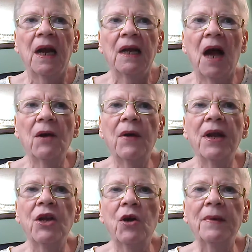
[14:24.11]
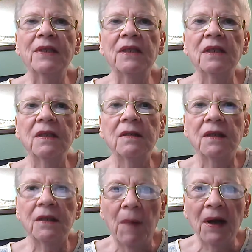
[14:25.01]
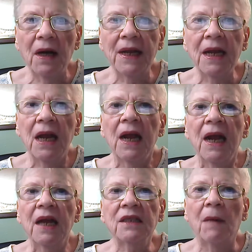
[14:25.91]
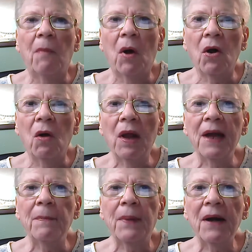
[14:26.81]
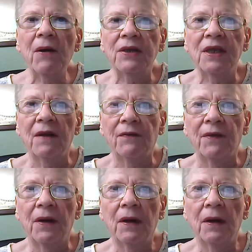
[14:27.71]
Countering human smuggling is a moral imperative.